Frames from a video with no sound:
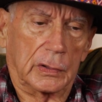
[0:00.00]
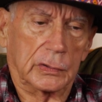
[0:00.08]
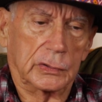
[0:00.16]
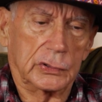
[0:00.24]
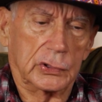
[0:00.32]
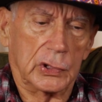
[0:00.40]

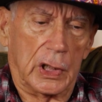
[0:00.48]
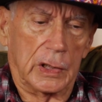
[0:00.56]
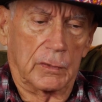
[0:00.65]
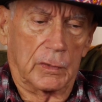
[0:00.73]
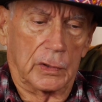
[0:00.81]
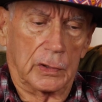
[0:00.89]

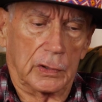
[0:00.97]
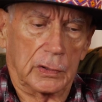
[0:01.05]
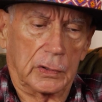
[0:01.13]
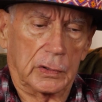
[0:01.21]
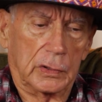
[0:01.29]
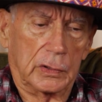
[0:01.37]
Sarah.
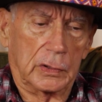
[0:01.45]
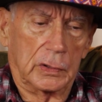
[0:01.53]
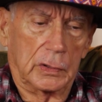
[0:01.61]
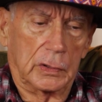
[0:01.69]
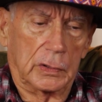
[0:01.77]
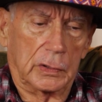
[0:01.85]

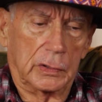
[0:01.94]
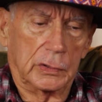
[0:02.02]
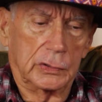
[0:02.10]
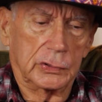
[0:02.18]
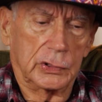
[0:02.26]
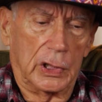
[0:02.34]

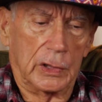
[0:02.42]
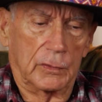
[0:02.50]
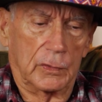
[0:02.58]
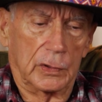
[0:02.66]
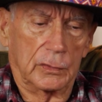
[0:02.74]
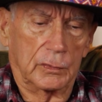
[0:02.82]

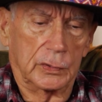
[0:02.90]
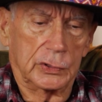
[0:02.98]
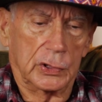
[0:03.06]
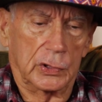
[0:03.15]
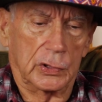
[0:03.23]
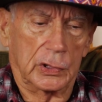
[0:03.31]
Sarah
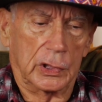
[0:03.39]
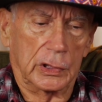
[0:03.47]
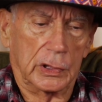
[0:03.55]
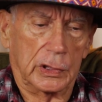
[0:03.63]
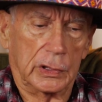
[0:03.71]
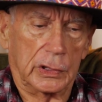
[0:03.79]
was her,
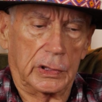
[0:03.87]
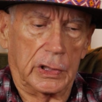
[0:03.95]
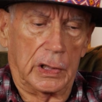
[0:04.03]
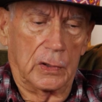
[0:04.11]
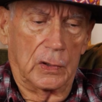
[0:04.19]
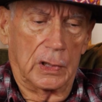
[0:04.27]

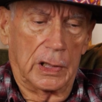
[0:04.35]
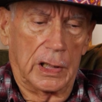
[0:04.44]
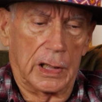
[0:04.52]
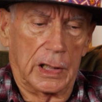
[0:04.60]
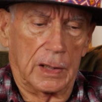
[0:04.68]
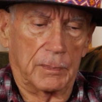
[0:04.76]

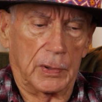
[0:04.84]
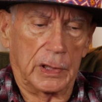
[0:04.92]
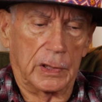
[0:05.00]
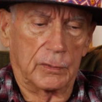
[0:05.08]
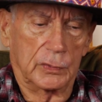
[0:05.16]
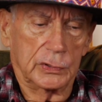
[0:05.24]
Caroline, I
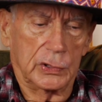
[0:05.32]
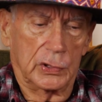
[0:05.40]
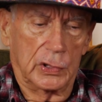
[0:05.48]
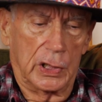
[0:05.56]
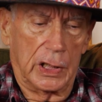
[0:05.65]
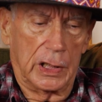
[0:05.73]
believe, was
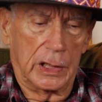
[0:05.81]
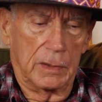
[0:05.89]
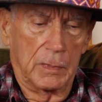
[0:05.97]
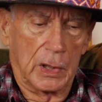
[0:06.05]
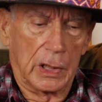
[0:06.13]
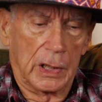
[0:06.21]
her
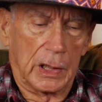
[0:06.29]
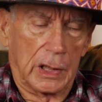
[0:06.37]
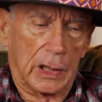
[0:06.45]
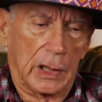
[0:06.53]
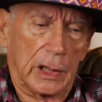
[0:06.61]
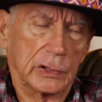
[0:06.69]
name.
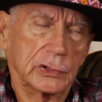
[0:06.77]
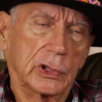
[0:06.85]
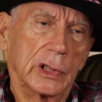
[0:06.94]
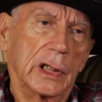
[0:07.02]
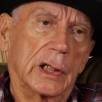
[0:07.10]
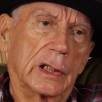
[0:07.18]
And
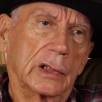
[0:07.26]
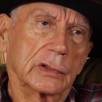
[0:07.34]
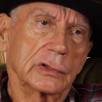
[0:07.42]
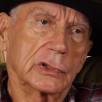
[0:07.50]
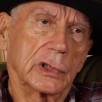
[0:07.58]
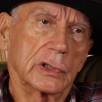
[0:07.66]
she had a
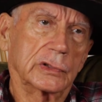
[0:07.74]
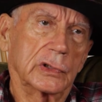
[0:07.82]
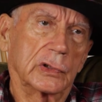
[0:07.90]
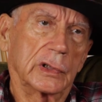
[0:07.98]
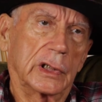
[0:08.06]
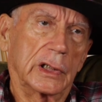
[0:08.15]

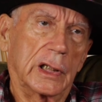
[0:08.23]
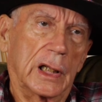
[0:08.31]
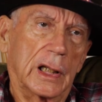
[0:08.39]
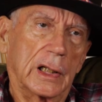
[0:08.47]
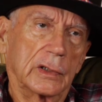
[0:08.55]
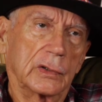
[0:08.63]
sister that
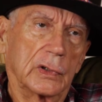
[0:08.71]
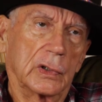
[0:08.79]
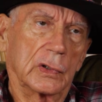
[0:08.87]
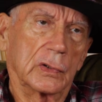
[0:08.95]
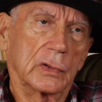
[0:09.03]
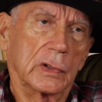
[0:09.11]
died
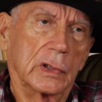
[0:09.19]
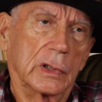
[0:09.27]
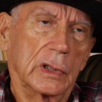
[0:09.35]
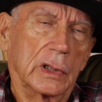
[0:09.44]
young,